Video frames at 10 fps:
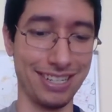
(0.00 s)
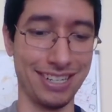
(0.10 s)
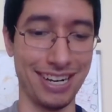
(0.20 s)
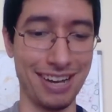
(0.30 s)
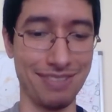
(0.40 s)

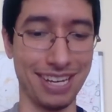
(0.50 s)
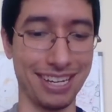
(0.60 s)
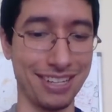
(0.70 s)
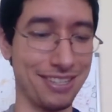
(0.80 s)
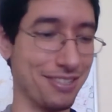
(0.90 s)
Oh, I'm
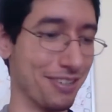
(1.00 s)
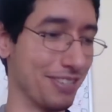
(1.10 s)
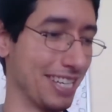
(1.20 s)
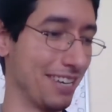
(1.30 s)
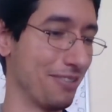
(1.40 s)
like
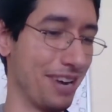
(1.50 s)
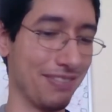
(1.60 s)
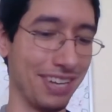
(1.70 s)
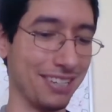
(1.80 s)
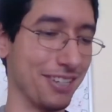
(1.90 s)
nervous. I don't know why
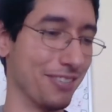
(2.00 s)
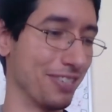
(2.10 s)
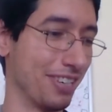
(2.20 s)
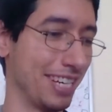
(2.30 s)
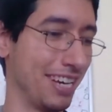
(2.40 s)
I'm like
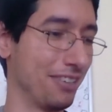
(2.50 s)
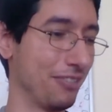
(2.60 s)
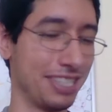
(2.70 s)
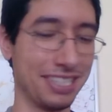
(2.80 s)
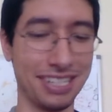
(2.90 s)
nervous right now. I don't know
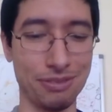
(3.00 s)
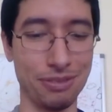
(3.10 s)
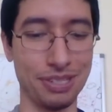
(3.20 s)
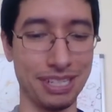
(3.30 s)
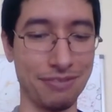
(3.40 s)
if it's just because I'm
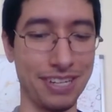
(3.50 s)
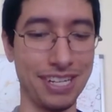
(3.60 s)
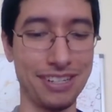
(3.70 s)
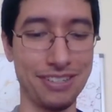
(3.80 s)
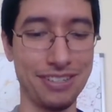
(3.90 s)
doing this on
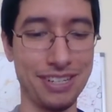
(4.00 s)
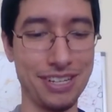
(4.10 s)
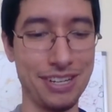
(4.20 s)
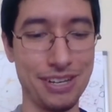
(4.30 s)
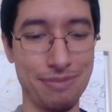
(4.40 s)
video,
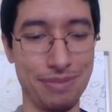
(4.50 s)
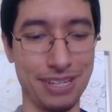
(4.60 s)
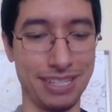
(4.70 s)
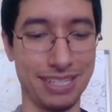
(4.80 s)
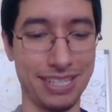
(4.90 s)

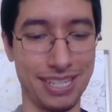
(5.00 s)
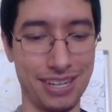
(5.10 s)
but